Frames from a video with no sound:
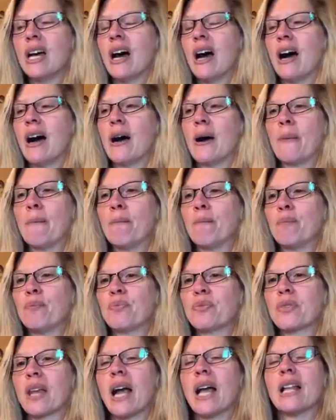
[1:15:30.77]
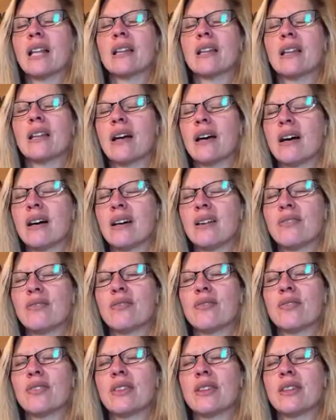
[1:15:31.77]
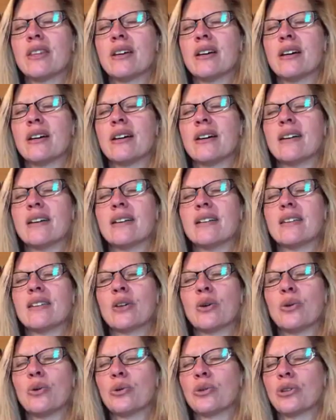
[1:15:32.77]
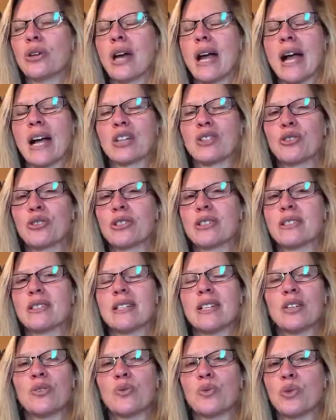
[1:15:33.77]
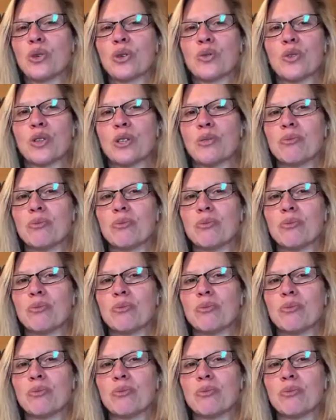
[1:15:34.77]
I loved the older actress in War Room.